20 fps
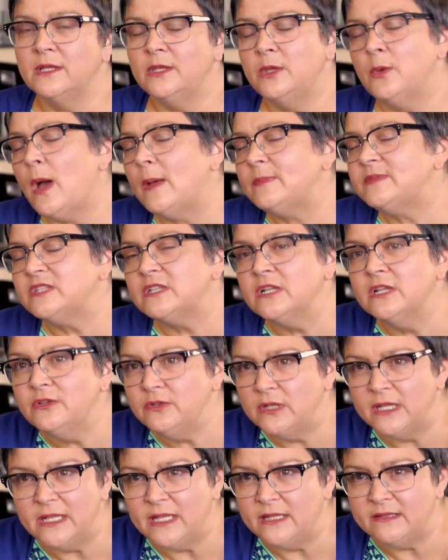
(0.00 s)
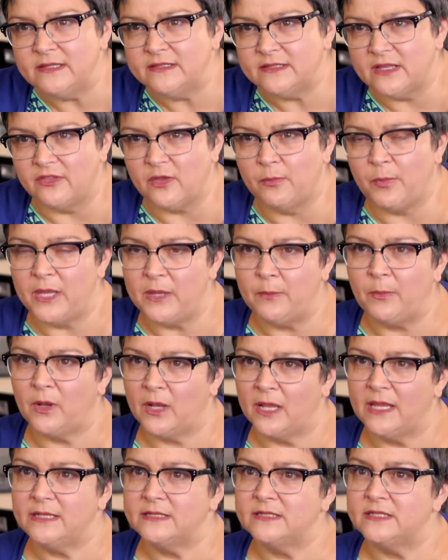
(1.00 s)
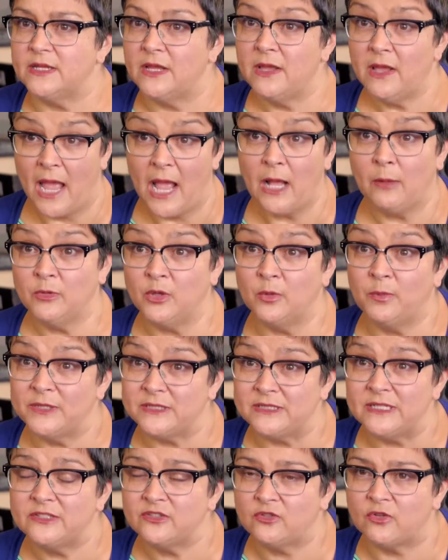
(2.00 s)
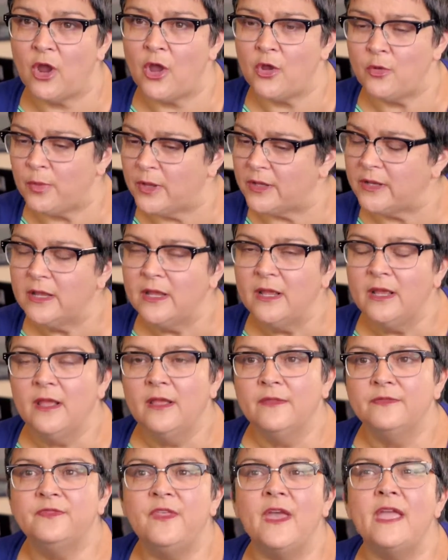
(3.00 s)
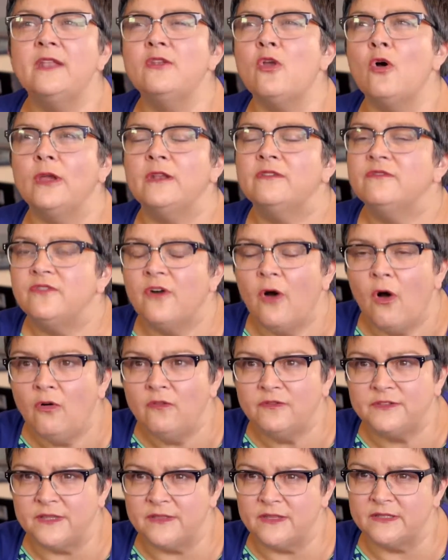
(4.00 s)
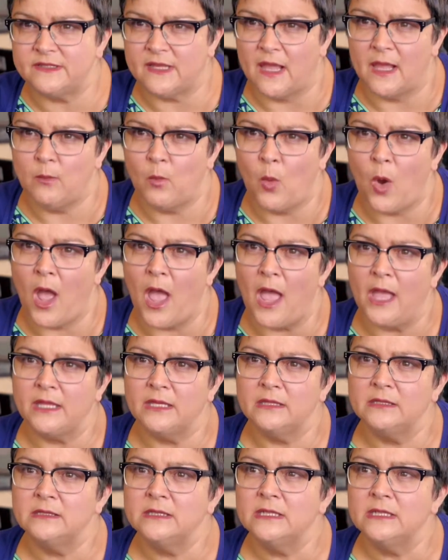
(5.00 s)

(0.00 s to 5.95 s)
You absolutely need these other people in to help your business grow, but they are not involved in the same way.